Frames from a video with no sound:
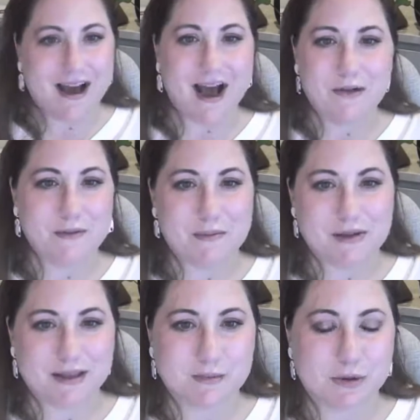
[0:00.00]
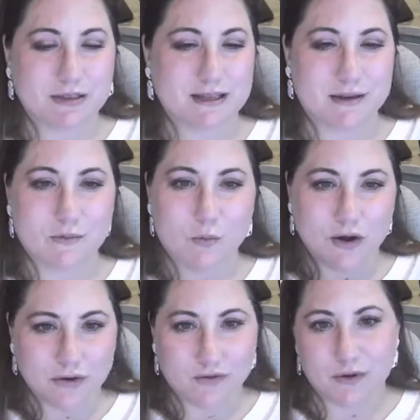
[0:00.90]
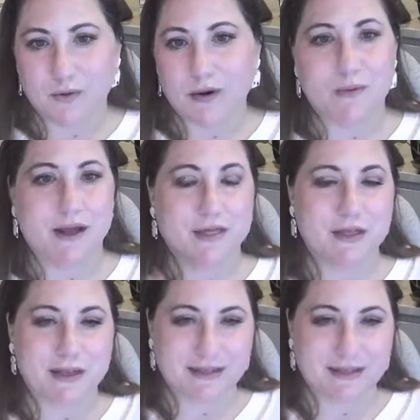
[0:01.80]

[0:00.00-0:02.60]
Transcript: I remember this person, wonderful to work with.